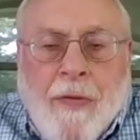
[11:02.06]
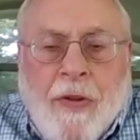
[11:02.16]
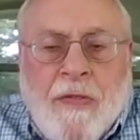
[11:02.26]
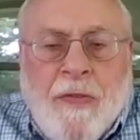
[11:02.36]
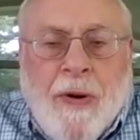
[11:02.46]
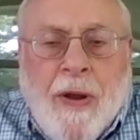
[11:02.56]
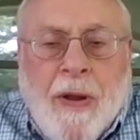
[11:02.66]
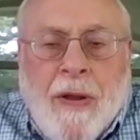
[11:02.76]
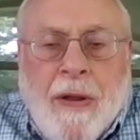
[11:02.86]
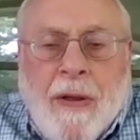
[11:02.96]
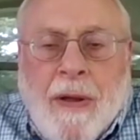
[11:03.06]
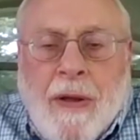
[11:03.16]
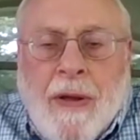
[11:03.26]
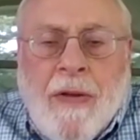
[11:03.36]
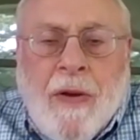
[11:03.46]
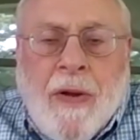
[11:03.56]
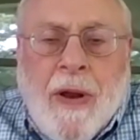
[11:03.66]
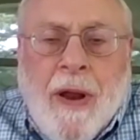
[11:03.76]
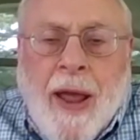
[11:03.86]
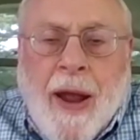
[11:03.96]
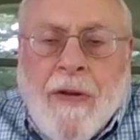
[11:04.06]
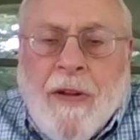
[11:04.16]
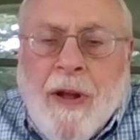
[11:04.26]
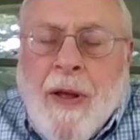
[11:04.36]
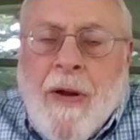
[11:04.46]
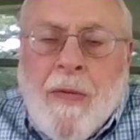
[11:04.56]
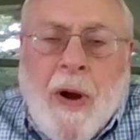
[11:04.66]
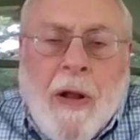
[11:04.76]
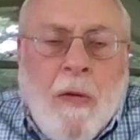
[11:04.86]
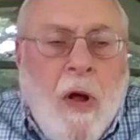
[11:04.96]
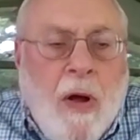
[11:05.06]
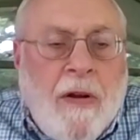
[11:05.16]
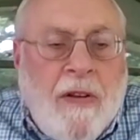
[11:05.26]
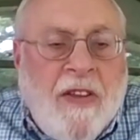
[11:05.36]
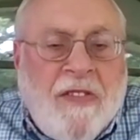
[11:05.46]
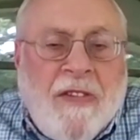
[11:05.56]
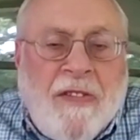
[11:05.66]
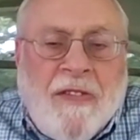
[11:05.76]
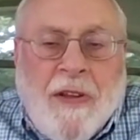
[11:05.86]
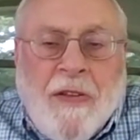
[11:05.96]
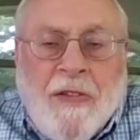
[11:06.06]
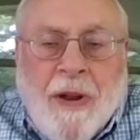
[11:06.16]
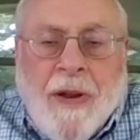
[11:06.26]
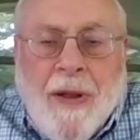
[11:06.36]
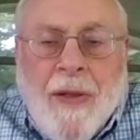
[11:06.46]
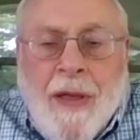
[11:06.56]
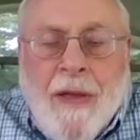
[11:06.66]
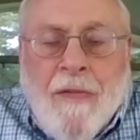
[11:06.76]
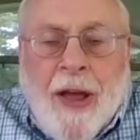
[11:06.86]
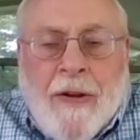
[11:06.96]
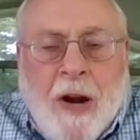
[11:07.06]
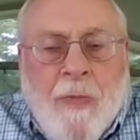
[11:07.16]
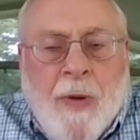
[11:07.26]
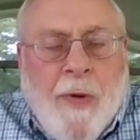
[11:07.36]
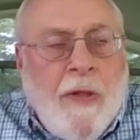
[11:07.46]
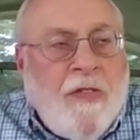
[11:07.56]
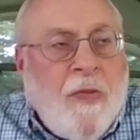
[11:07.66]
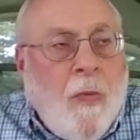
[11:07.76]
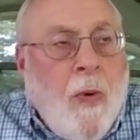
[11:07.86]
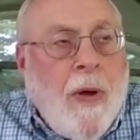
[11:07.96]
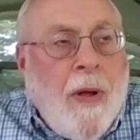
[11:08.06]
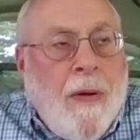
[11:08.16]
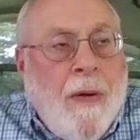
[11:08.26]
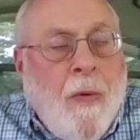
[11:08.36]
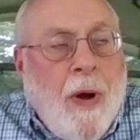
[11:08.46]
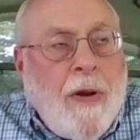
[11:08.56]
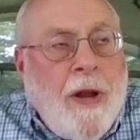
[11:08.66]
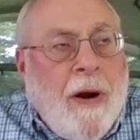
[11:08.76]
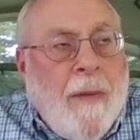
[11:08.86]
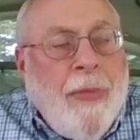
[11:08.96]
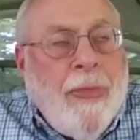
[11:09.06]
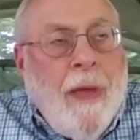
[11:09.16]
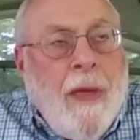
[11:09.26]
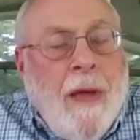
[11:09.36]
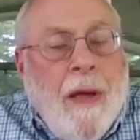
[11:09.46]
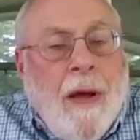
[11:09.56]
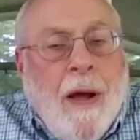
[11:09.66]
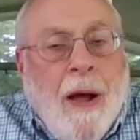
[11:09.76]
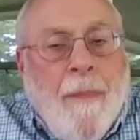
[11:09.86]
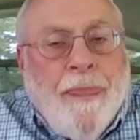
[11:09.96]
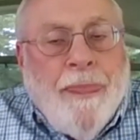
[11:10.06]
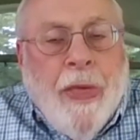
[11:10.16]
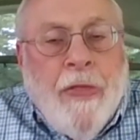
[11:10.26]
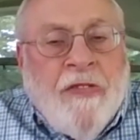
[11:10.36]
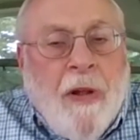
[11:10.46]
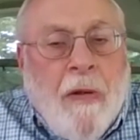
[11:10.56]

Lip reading: was very good at running long distances. In fact, I remember this one year, this